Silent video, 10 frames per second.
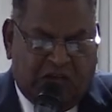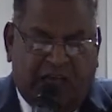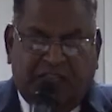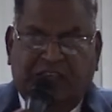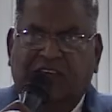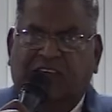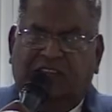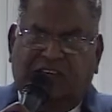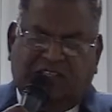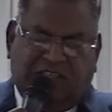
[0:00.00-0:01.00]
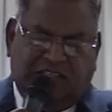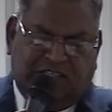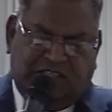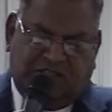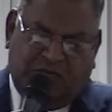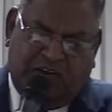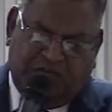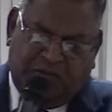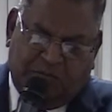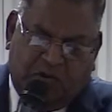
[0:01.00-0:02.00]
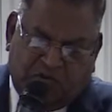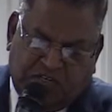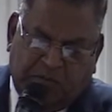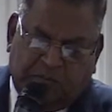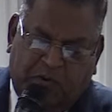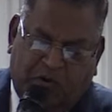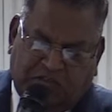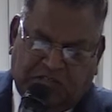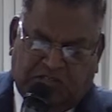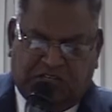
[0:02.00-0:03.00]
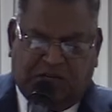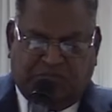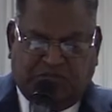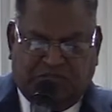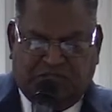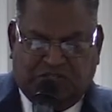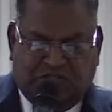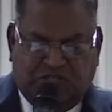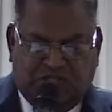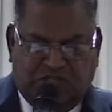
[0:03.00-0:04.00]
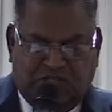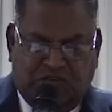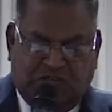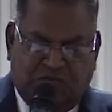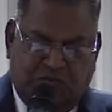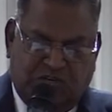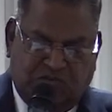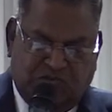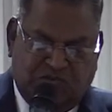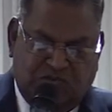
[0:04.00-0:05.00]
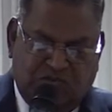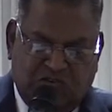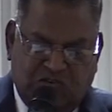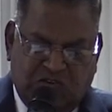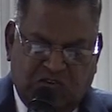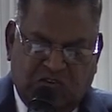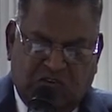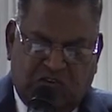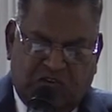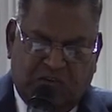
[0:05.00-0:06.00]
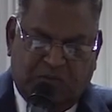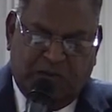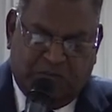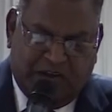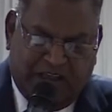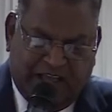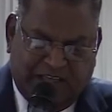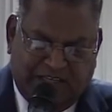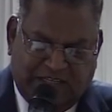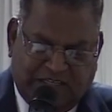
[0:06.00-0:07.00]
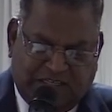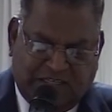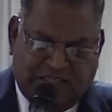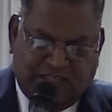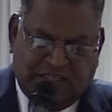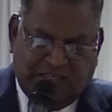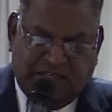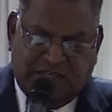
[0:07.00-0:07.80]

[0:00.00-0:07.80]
I think this is one of the most important scriptures that we should memorize and